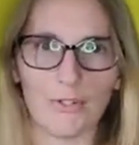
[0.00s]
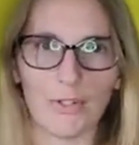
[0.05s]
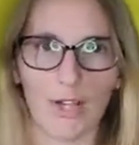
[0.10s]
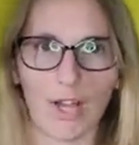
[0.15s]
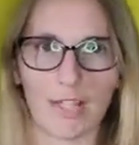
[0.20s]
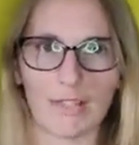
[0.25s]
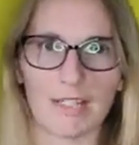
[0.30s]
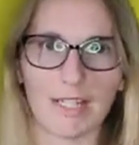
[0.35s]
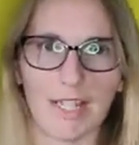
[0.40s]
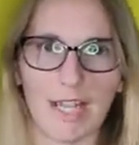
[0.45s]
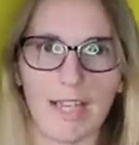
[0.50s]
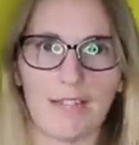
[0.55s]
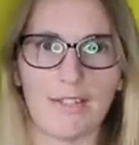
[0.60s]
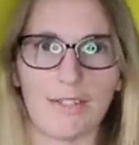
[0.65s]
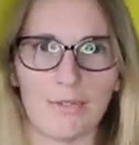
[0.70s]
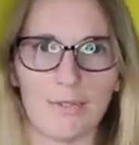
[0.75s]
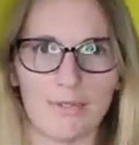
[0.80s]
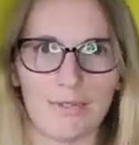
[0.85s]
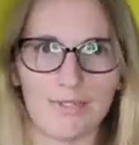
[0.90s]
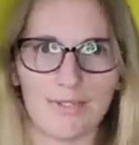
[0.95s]
forgot that I had,
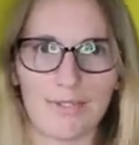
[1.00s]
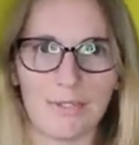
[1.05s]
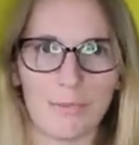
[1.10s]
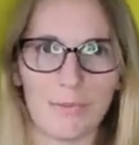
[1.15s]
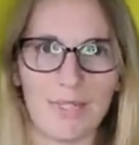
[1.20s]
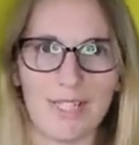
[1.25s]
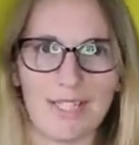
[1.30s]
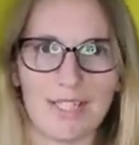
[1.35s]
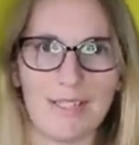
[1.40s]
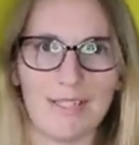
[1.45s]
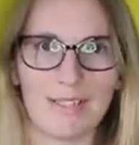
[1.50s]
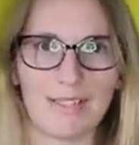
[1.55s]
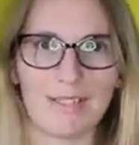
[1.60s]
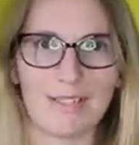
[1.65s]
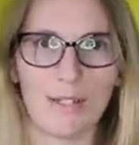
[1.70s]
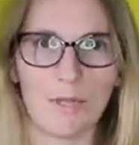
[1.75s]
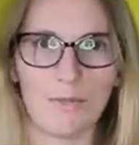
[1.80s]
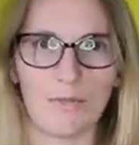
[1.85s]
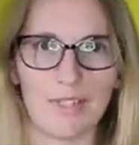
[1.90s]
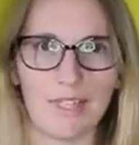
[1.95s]
wiggly,
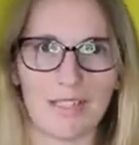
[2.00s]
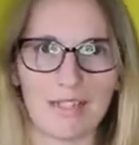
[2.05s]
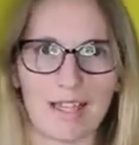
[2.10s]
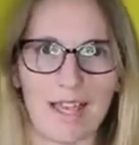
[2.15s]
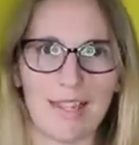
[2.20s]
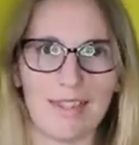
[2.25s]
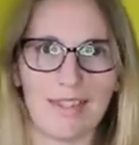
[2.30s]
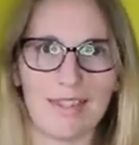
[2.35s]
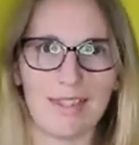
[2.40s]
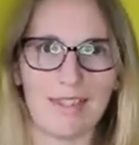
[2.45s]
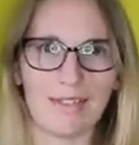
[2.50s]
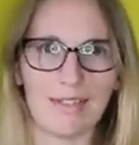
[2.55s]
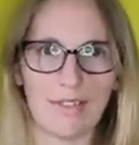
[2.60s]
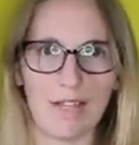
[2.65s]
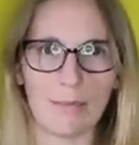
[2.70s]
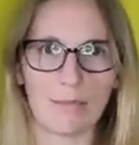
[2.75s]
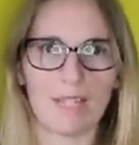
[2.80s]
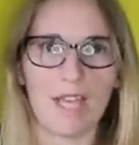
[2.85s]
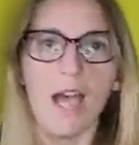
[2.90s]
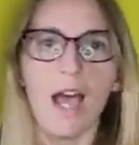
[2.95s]
hopefully it's that
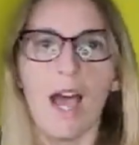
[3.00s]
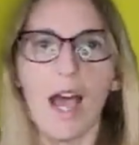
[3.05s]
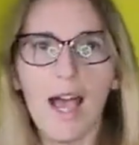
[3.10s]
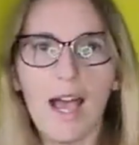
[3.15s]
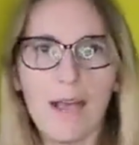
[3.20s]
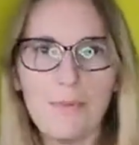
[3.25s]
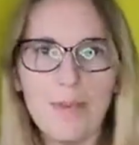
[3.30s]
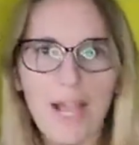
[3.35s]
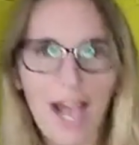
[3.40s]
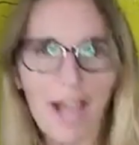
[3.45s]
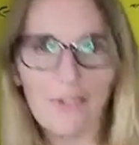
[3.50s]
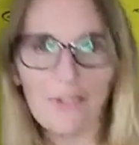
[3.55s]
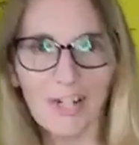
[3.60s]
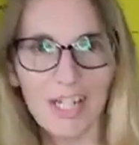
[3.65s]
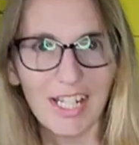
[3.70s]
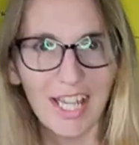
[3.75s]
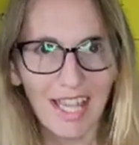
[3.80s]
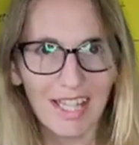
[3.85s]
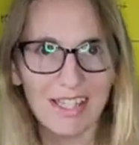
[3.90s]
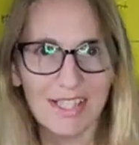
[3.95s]
stops. I
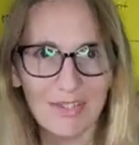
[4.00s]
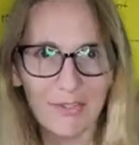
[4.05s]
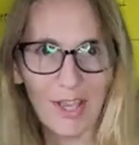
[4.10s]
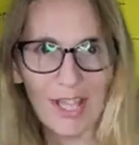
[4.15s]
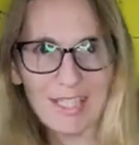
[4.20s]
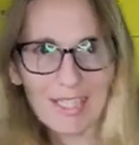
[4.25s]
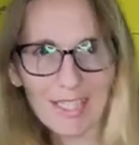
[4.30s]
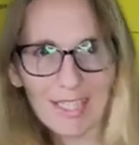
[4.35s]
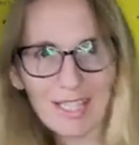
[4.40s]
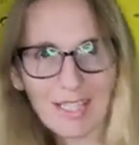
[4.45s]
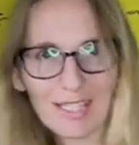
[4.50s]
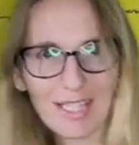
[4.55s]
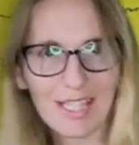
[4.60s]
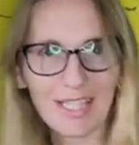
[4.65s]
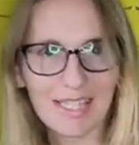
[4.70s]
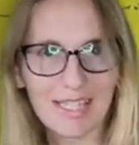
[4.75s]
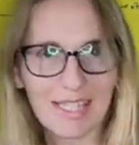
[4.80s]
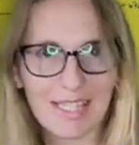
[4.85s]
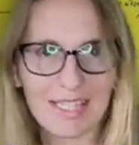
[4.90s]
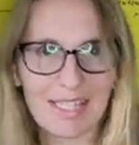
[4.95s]
forgot I had this fancy little
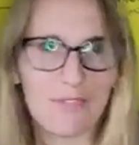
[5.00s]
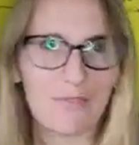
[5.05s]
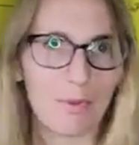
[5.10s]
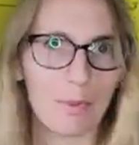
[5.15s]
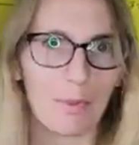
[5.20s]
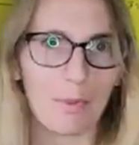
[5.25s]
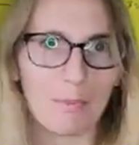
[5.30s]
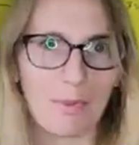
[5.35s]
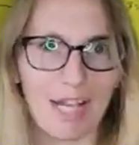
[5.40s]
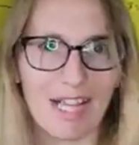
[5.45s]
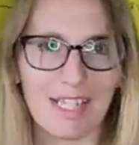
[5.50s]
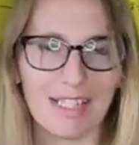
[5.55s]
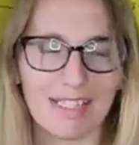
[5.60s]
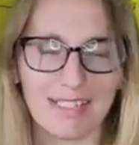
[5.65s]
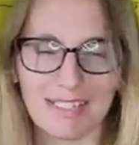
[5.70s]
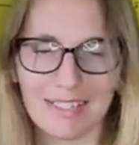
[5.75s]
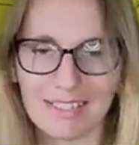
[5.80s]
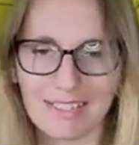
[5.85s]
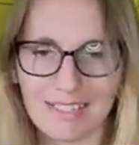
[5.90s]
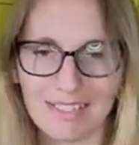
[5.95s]
light thing that from when my
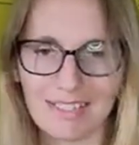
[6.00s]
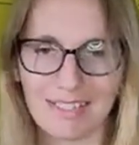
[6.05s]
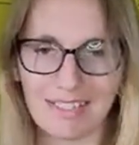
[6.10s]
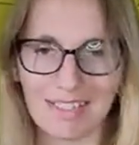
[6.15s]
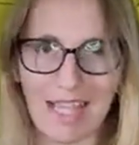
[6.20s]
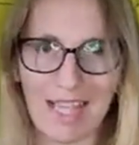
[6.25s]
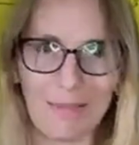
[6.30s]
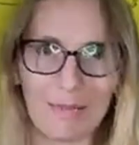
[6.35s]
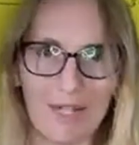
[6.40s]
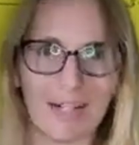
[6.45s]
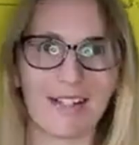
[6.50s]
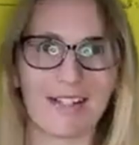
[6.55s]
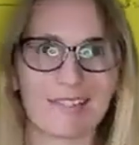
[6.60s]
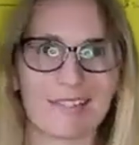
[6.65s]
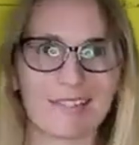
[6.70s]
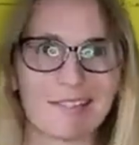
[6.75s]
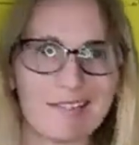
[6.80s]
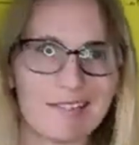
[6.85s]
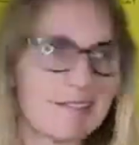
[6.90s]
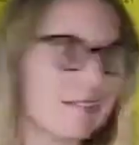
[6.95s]
neighbor
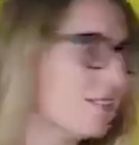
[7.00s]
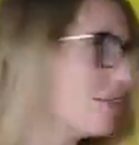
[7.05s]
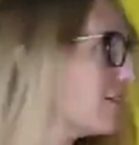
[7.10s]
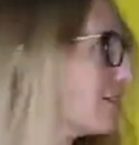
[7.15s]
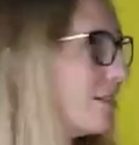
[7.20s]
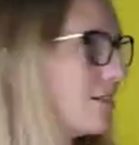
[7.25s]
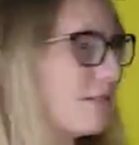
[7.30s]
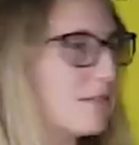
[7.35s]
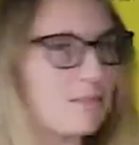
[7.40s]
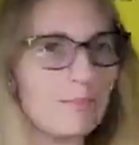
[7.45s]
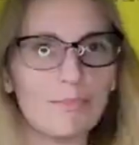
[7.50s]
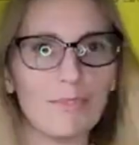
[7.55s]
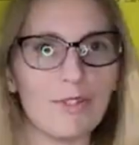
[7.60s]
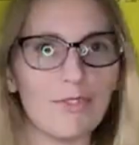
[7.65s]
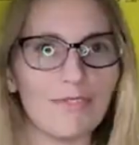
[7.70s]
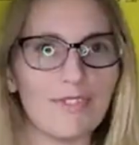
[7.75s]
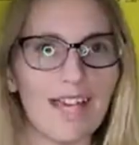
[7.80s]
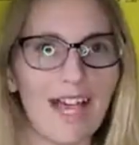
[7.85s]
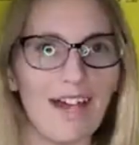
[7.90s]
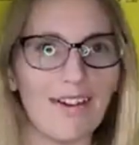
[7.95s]

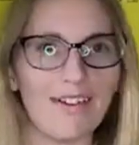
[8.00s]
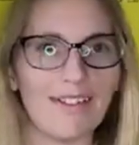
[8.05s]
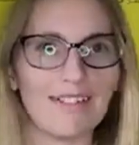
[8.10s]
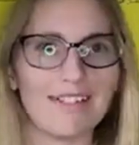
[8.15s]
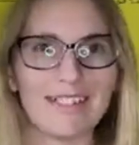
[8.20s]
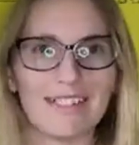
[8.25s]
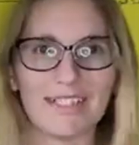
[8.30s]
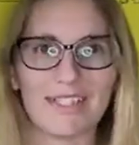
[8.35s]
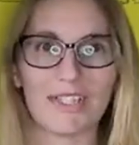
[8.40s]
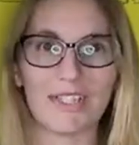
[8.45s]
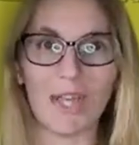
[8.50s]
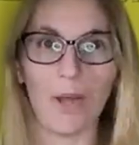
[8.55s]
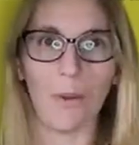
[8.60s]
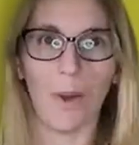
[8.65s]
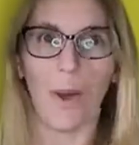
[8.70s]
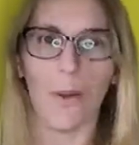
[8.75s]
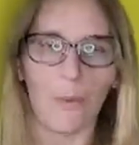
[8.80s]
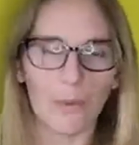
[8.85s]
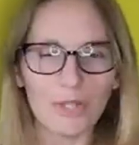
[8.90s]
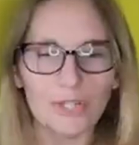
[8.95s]
moved out. So
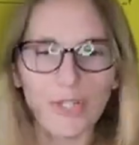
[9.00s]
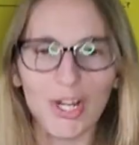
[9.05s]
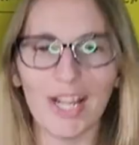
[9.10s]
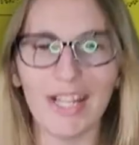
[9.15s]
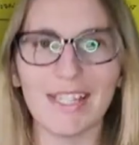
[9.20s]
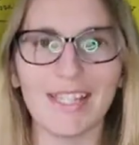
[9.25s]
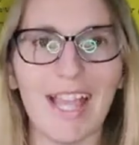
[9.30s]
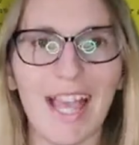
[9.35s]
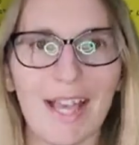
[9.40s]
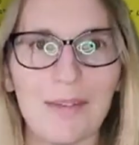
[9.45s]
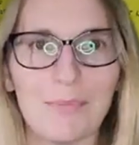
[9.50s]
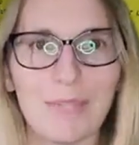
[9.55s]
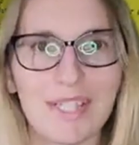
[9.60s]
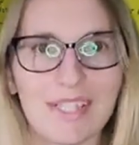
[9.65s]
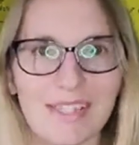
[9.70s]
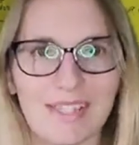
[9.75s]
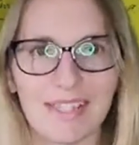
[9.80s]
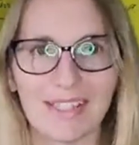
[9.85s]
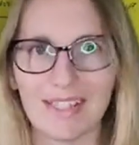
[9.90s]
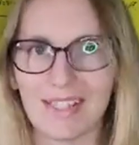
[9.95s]
we're trying that because